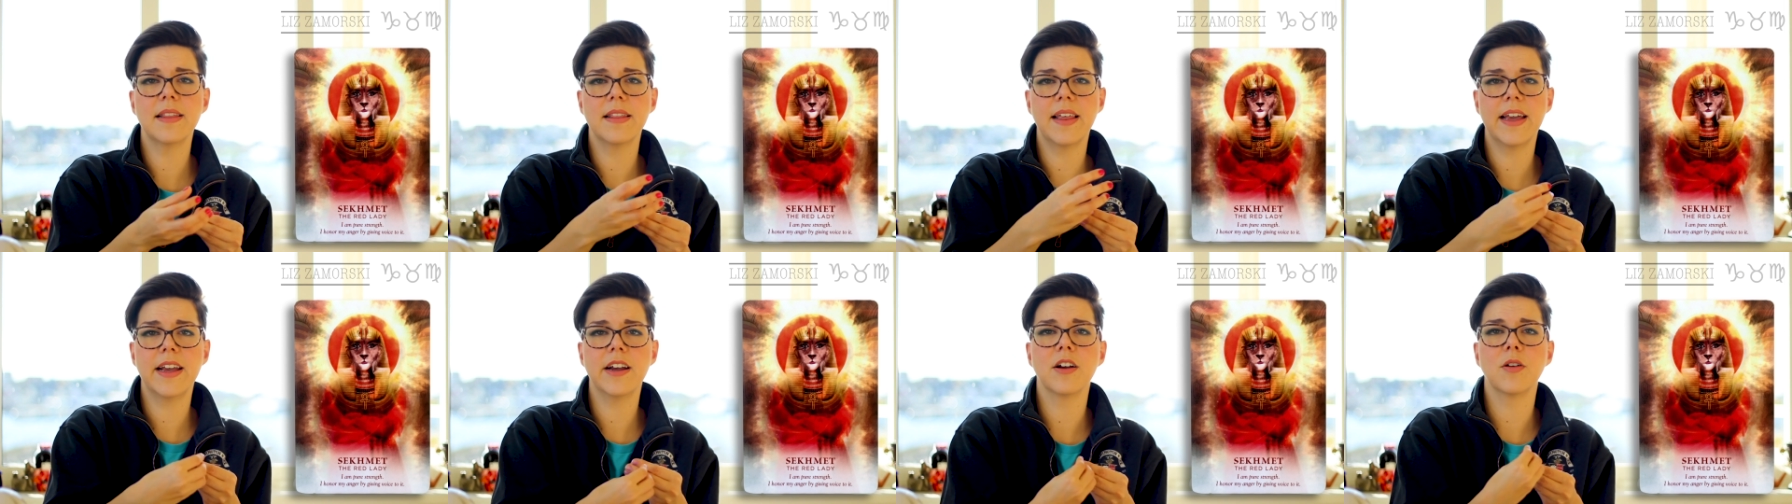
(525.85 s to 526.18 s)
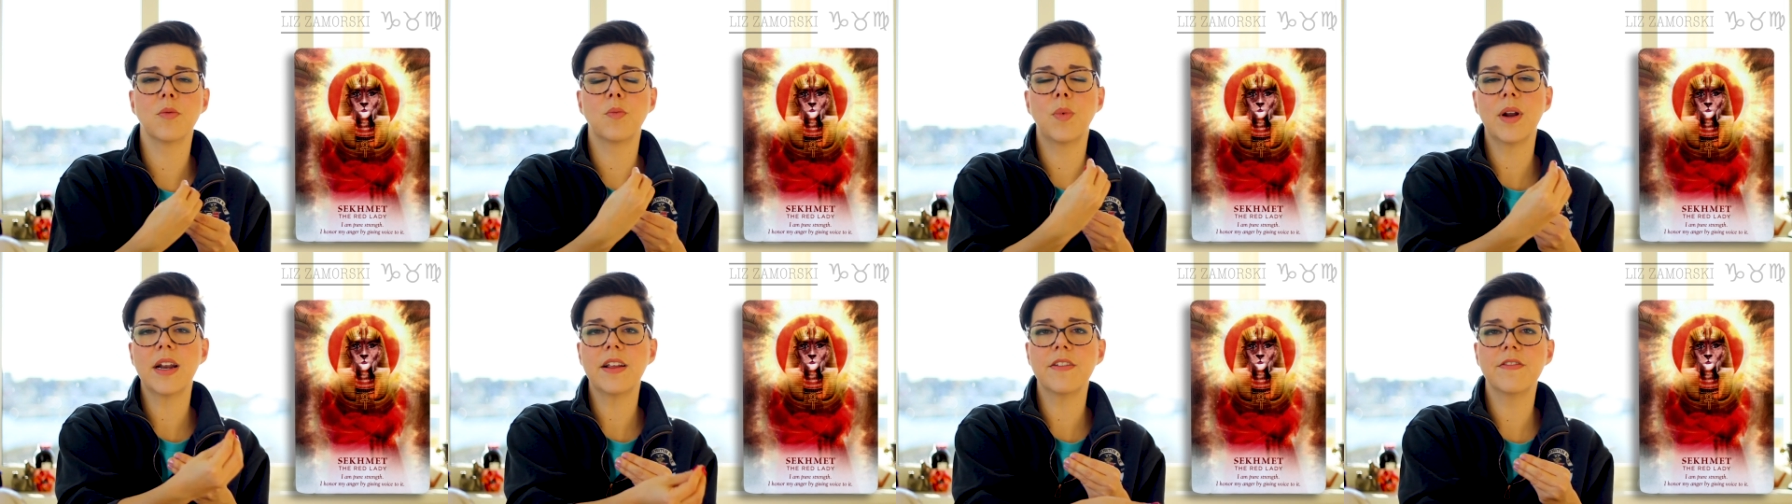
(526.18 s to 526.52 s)

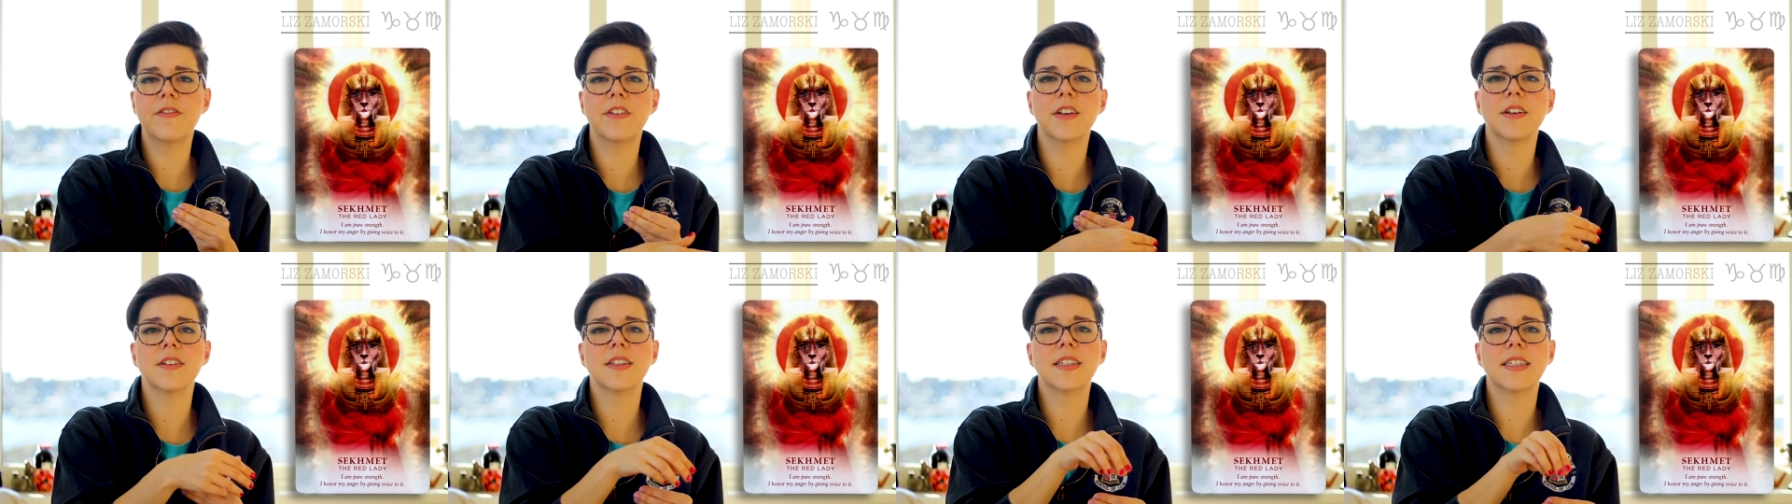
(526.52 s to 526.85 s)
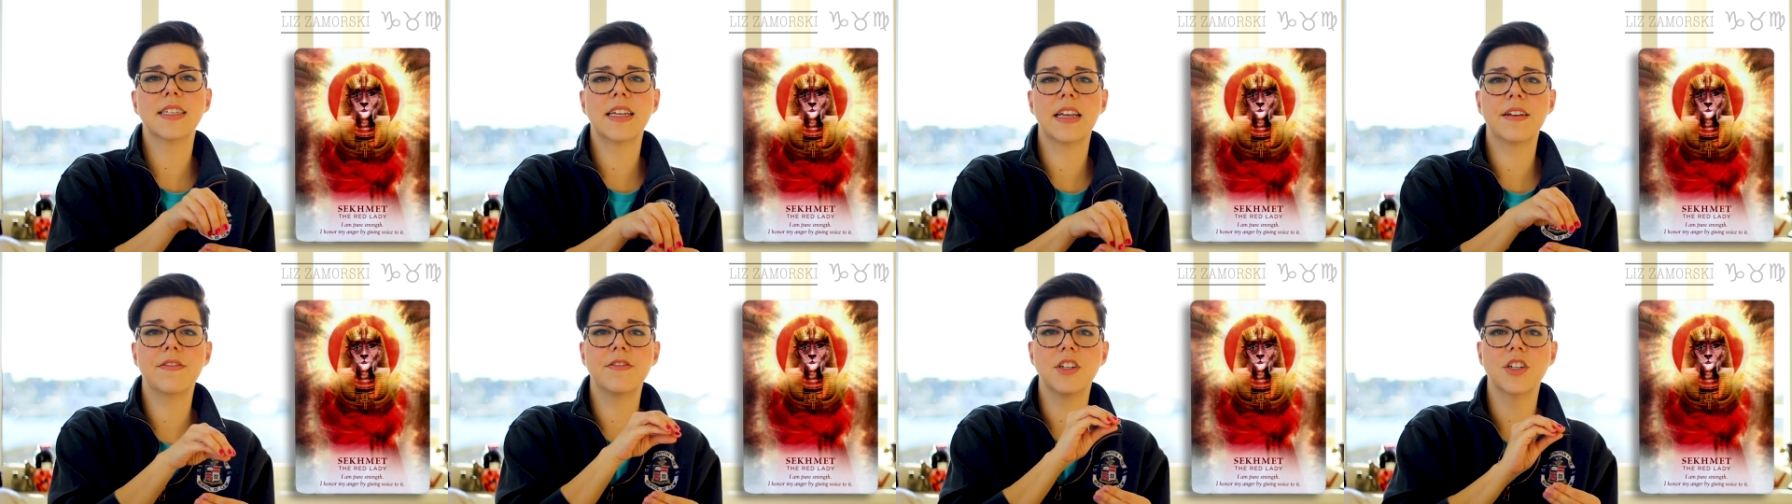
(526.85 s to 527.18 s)
layer when it feels
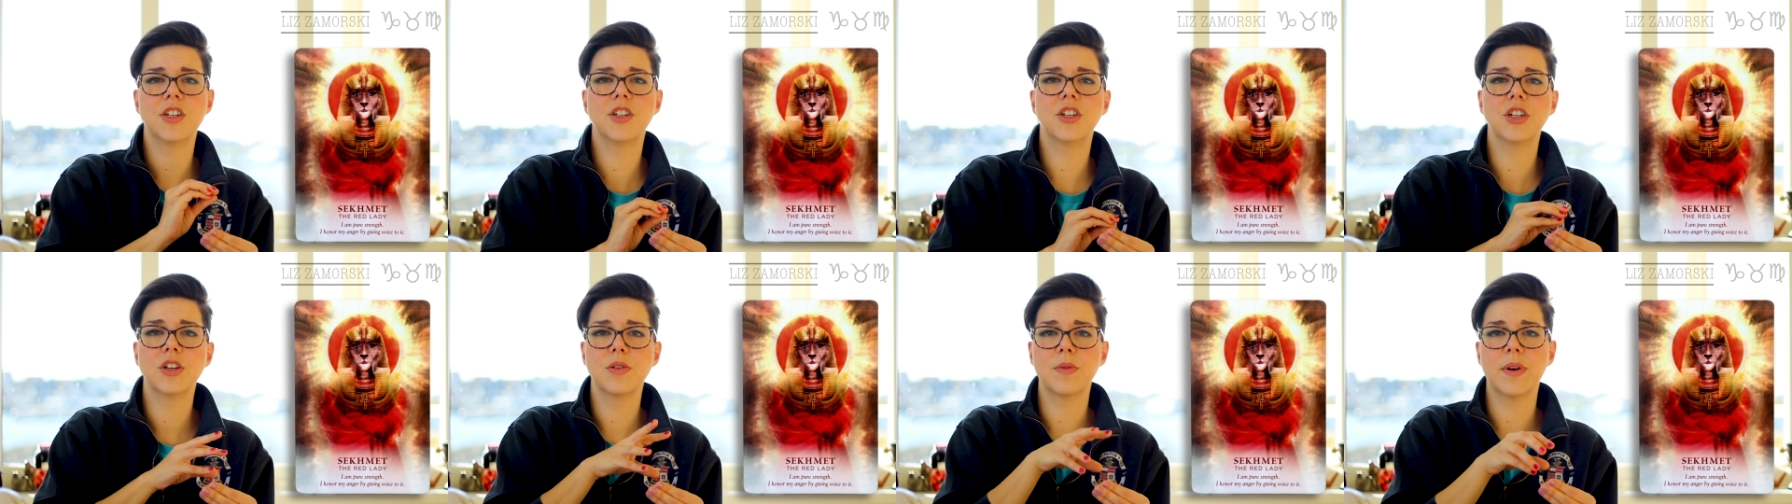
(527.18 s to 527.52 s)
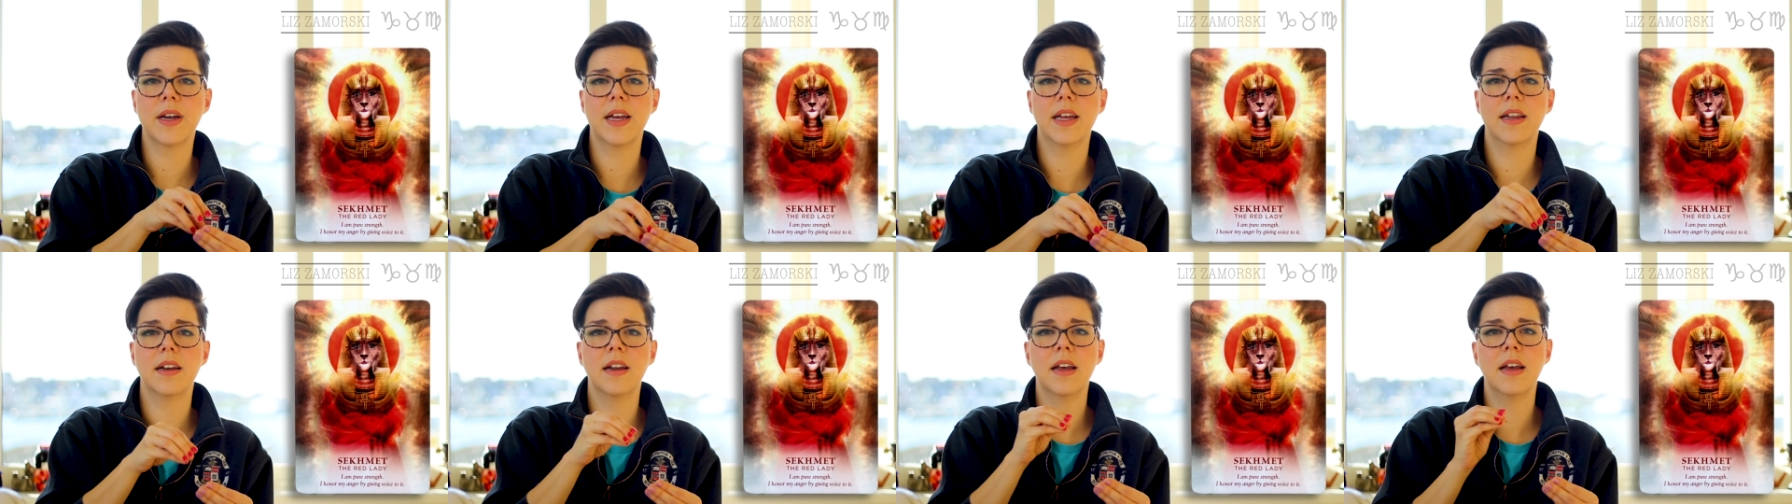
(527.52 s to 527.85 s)
safe to do
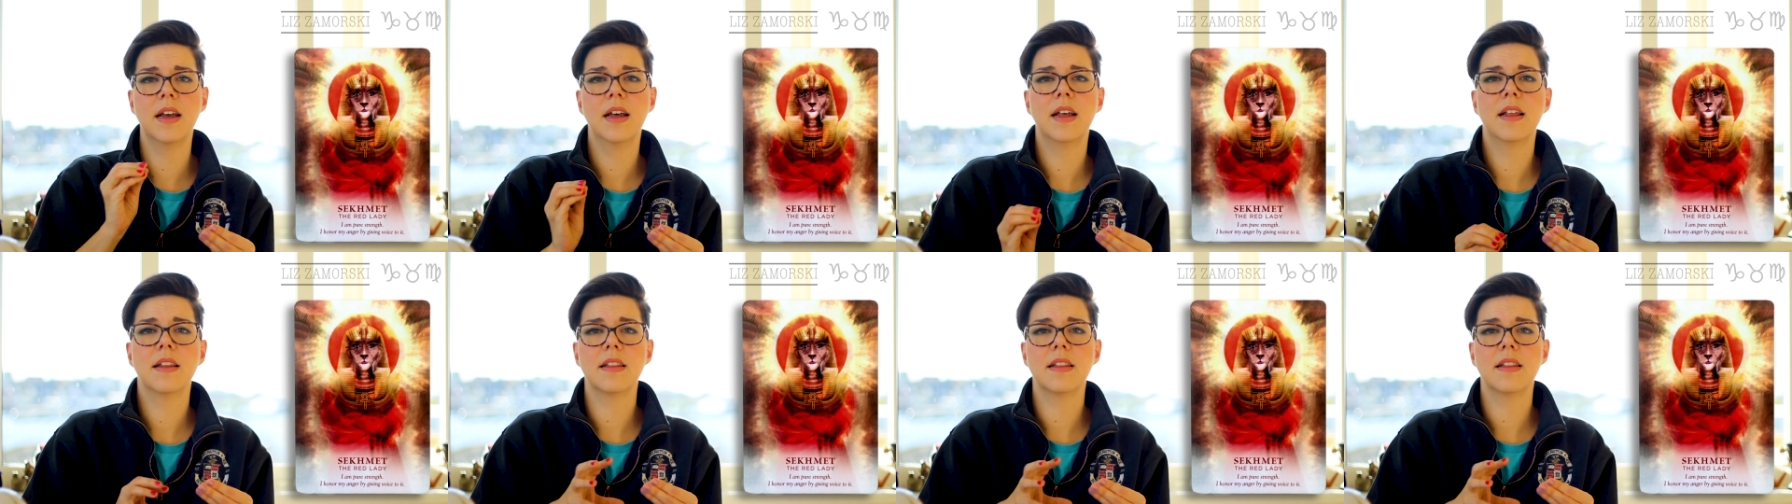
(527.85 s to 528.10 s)
it.